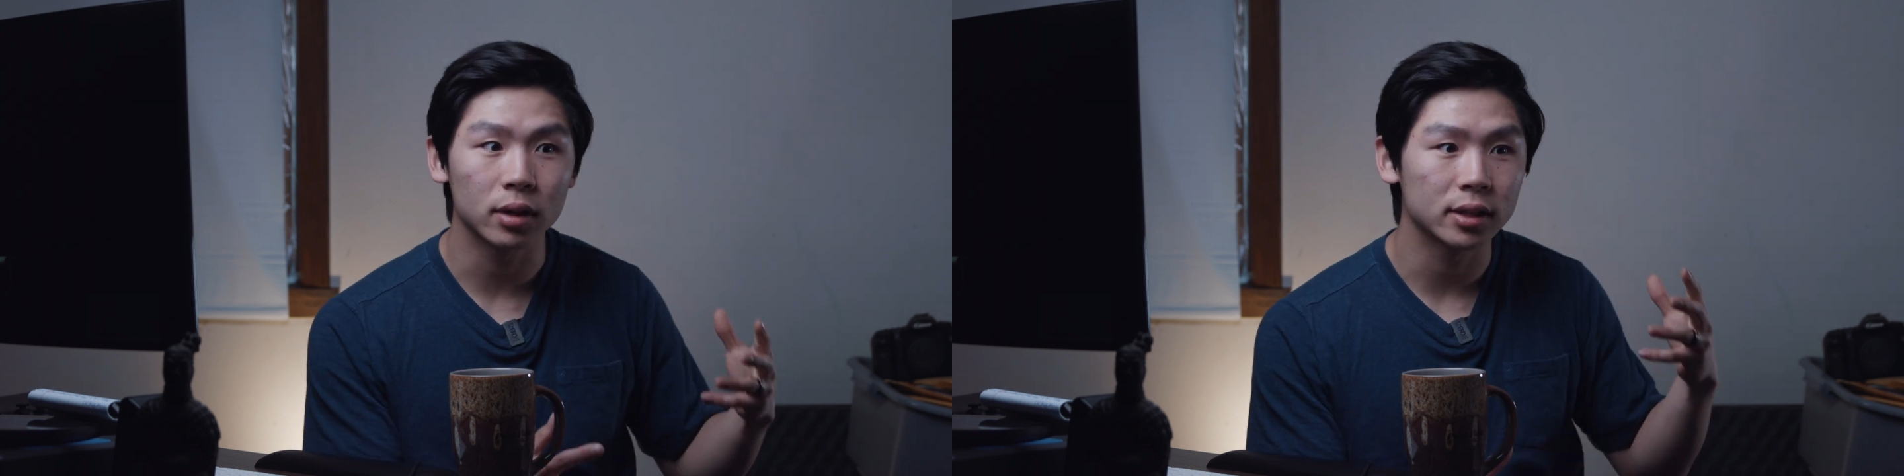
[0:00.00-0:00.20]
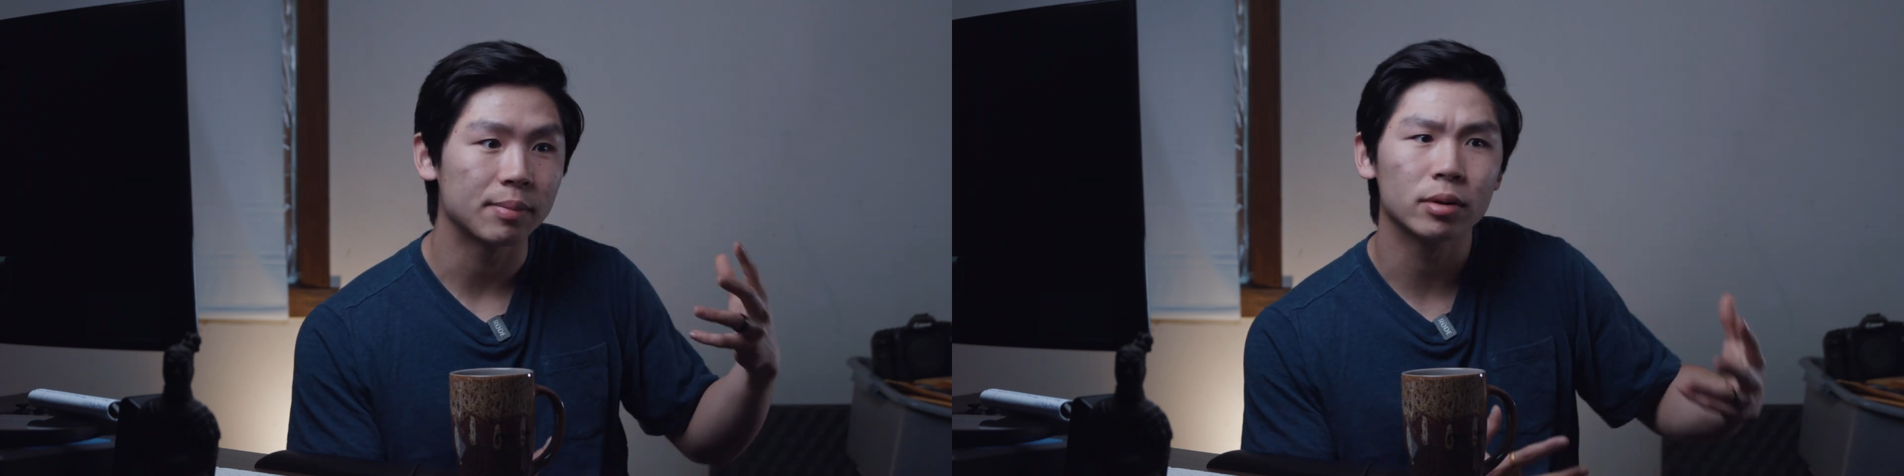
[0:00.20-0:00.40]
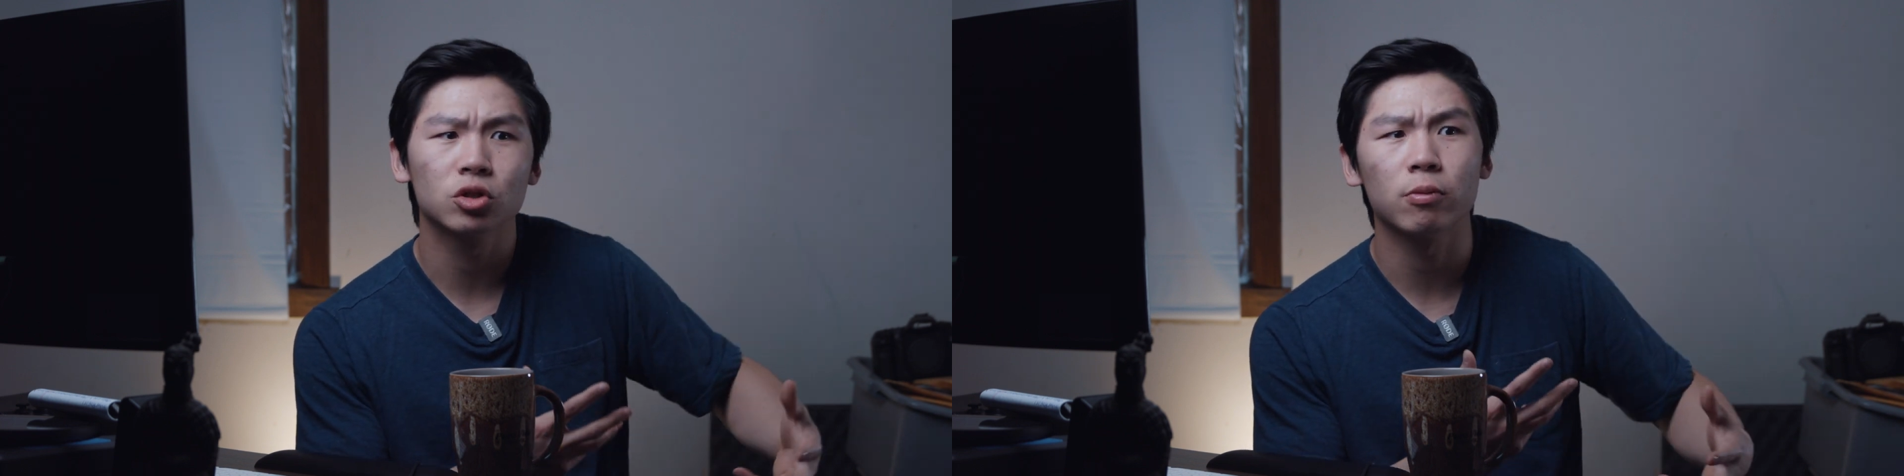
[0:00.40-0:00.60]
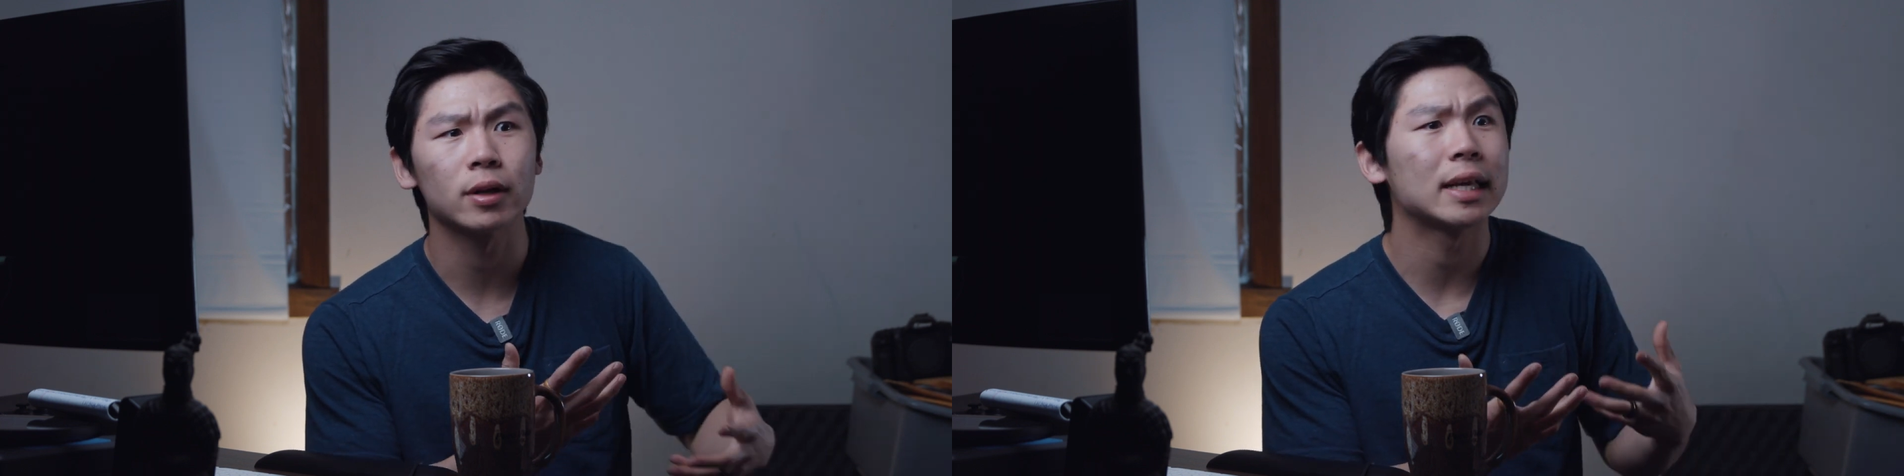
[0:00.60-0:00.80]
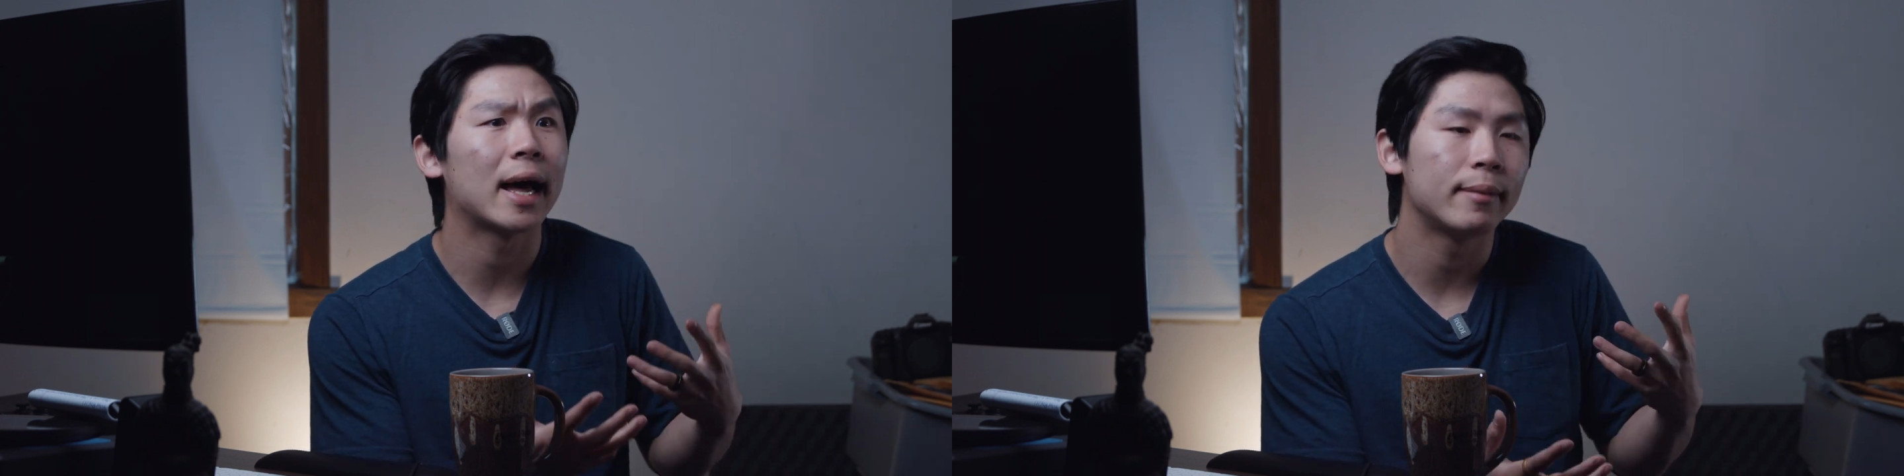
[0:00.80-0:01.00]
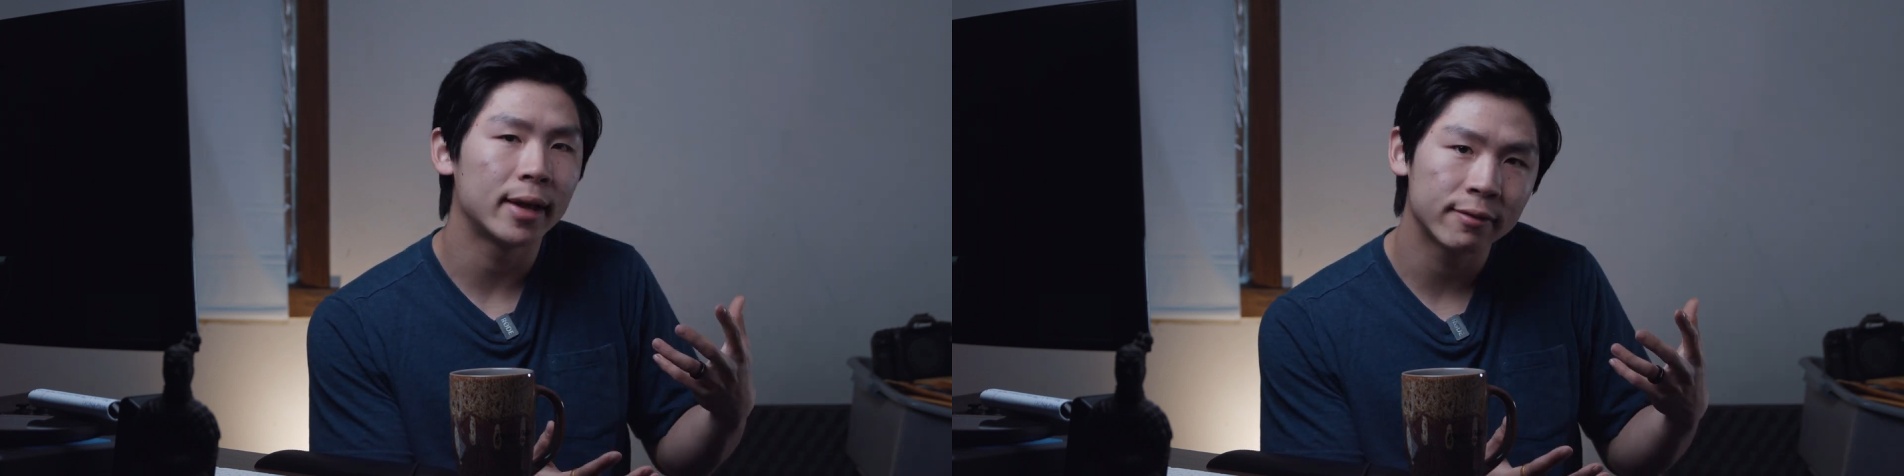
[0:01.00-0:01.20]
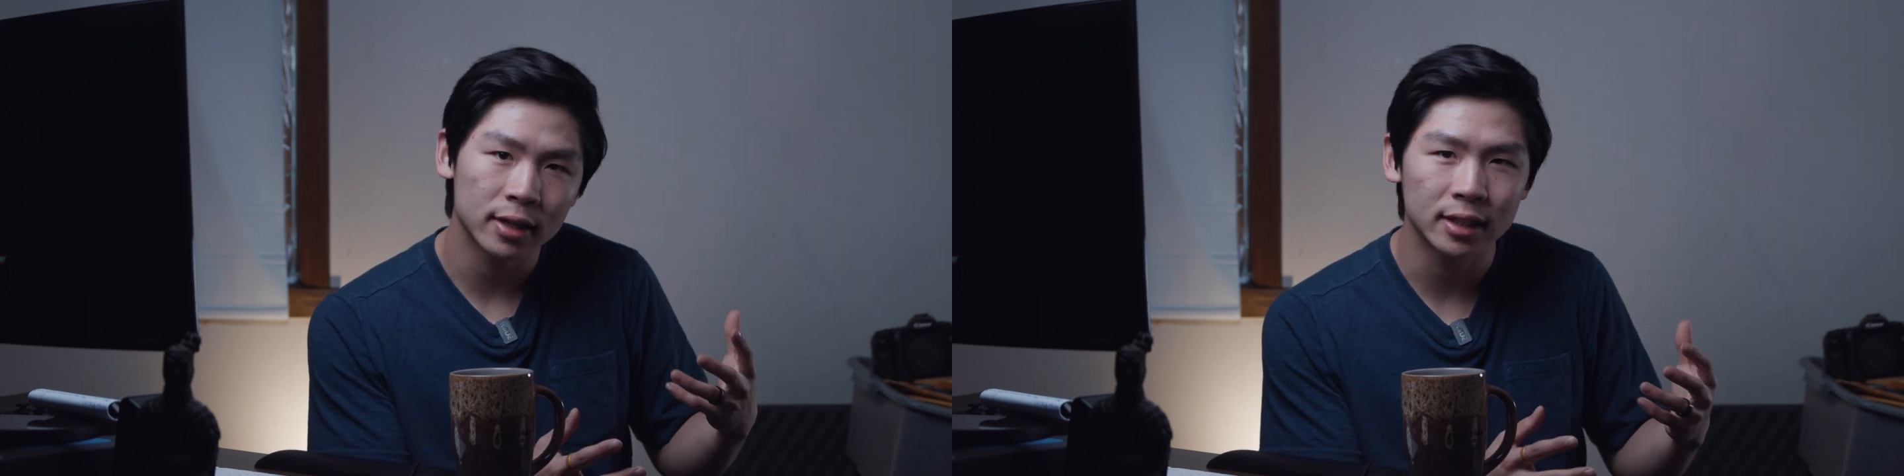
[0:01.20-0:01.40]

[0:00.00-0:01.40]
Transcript: because they put so much time and effort